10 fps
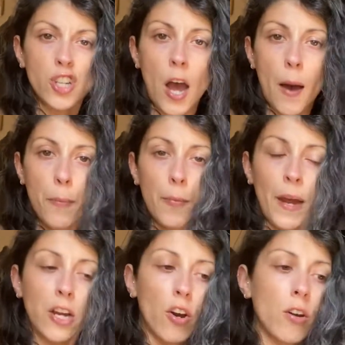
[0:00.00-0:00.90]
up my
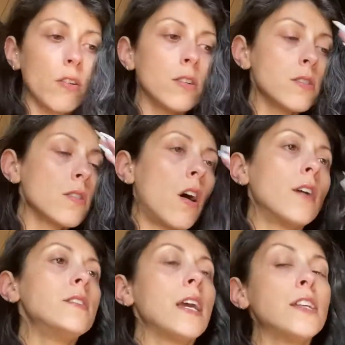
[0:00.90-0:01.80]
curls
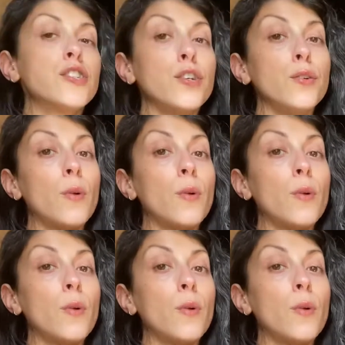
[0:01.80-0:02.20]
on day 2